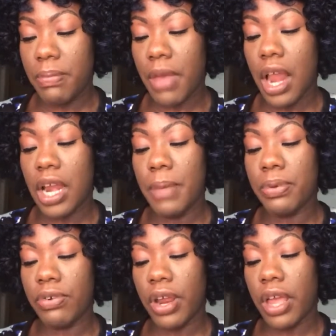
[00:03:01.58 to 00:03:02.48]
Matte
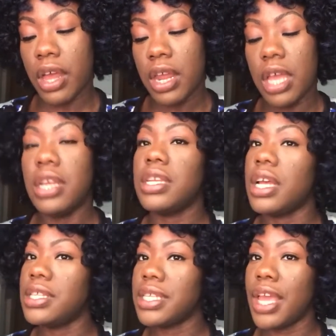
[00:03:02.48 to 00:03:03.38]
Lip Crayon in
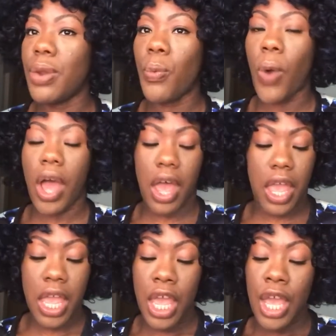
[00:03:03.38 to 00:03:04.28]
Tuscan
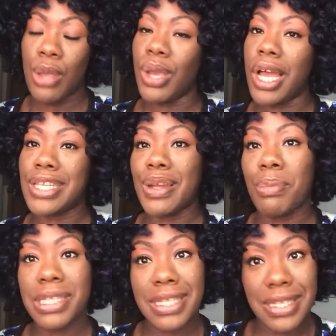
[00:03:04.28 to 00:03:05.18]
Wine. You guys know
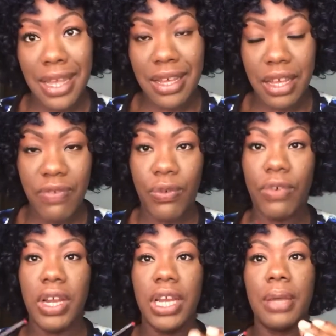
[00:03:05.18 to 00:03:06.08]
I'm a sucker
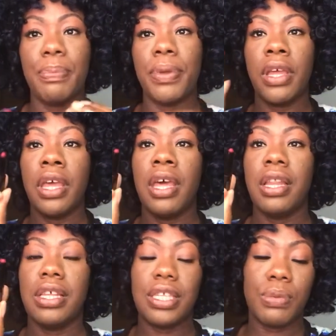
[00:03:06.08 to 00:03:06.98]
for a lip.
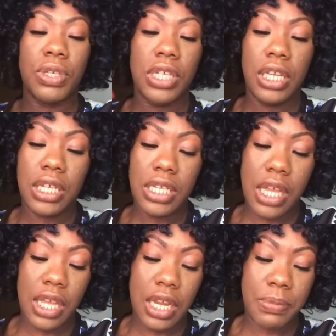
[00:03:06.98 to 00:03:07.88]
This is what she looks
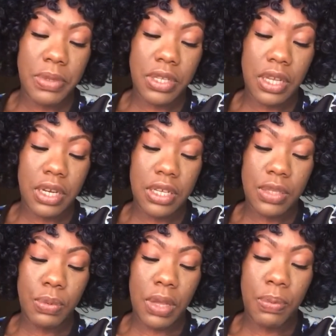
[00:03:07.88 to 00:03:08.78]
like, and I'm just gonna
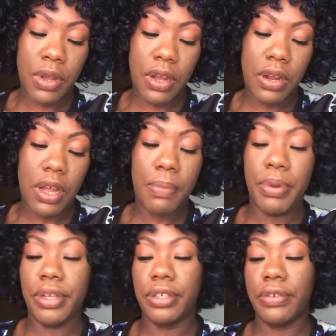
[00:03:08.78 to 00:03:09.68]
swipe her
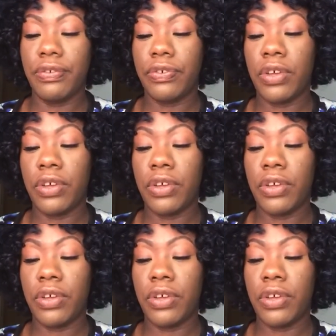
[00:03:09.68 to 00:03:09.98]
above